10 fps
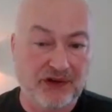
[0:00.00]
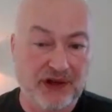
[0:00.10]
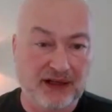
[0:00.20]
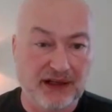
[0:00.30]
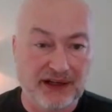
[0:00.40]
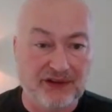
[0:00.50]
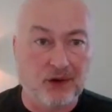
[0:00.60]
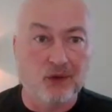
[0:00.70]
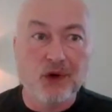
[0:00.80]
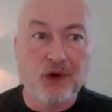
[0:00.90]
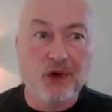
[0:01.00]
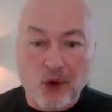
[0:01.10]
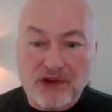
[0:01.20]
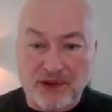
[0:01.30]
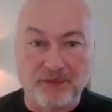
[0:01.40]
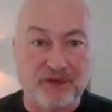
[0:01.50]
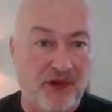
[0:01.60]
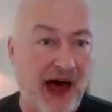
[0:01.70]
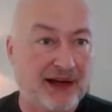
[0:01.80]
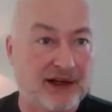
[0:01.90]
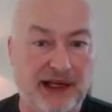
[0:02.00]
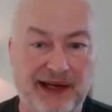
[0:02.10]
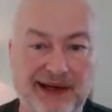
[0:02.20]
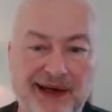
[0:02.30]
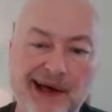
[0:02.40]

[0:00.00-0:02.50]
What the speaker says: that clicks it. Reward them for that click.